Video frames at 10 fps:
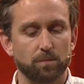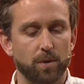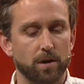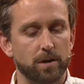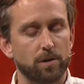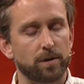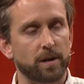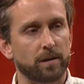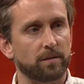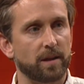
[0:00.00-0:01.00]

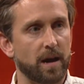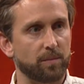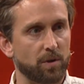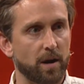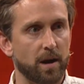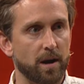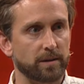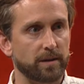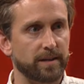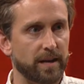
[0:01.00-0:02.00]
barcoding that
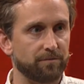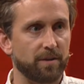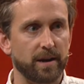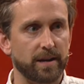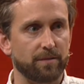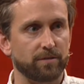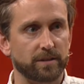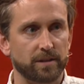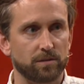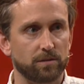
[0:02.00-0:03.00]
product, identifying every
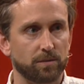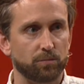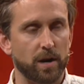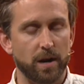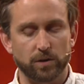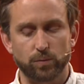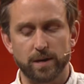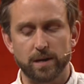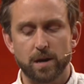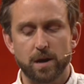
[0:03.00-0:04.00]
single product.
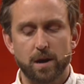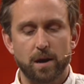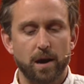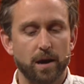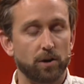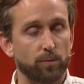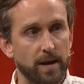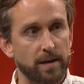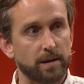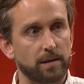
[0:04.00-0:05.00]
We
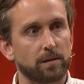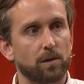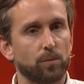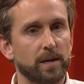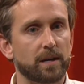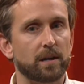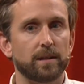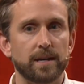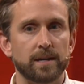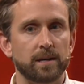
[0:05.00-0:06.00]
grade it, we
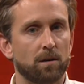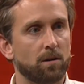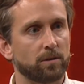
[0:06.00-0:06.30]
clean it all